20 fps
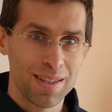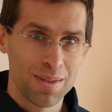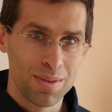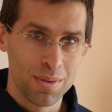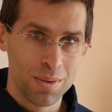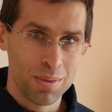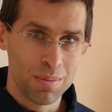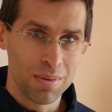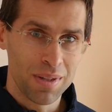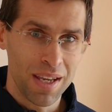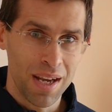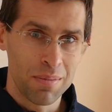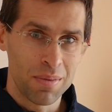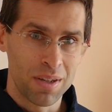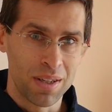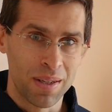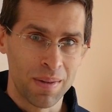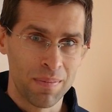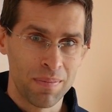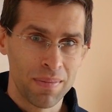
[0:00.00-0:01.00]
that zoom
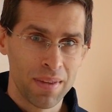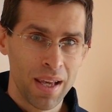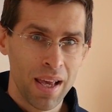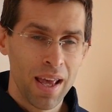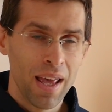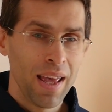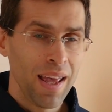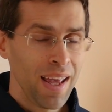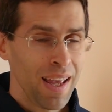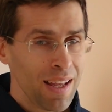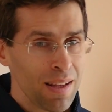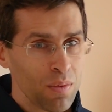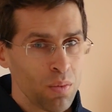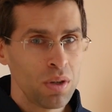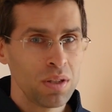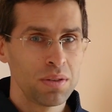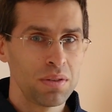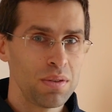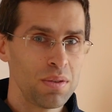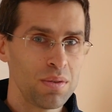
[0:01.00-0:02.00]
camera
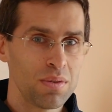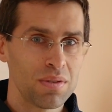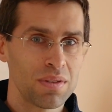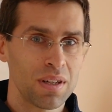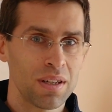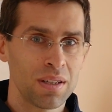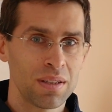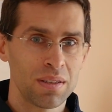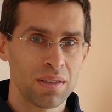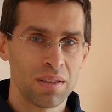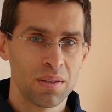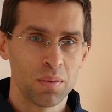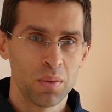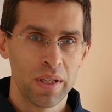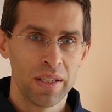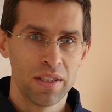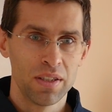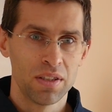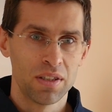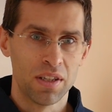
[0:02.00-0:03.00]
and want to use the
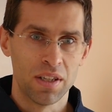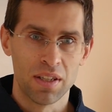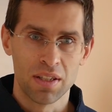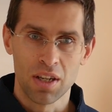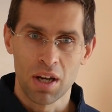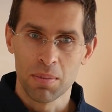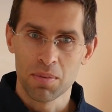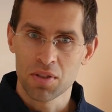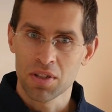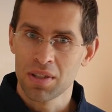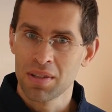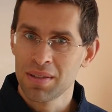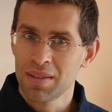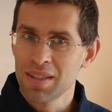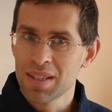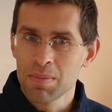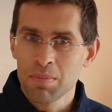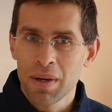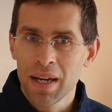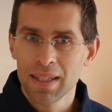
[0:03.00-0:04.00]
120Hz
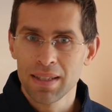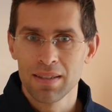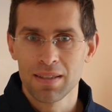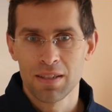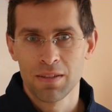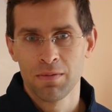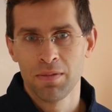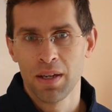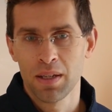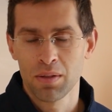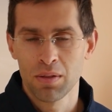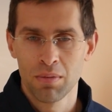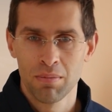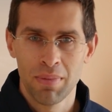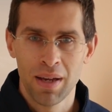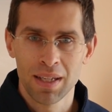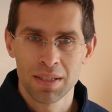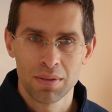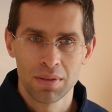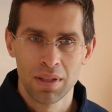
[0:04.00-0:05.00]
option despite its effect
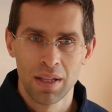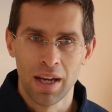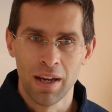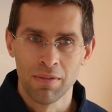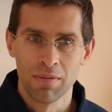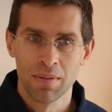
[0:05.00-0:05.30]
on battery